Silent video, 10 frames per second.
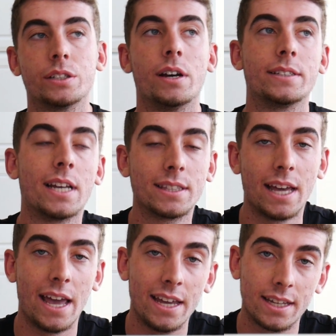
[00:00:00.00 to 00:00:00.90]
So it's the
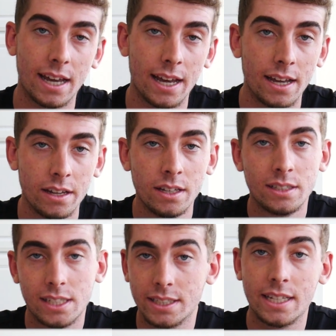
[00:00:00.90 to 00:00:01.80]
8K,
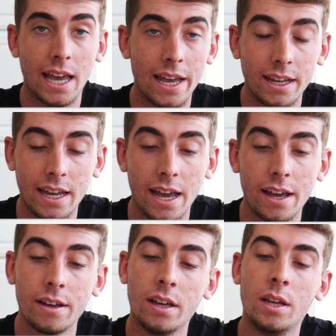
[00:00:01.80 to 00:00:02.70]
6K,
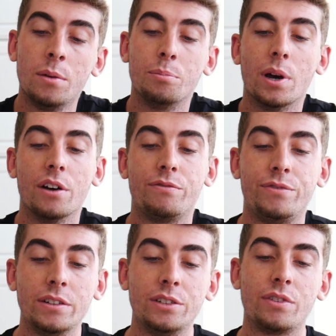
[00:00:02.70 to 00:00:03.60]
8K. But
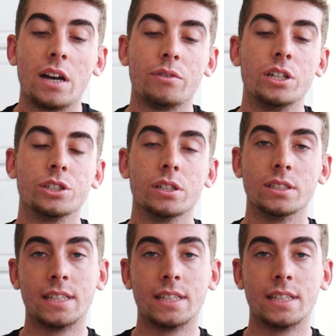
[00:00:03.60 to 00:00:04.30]
5500 is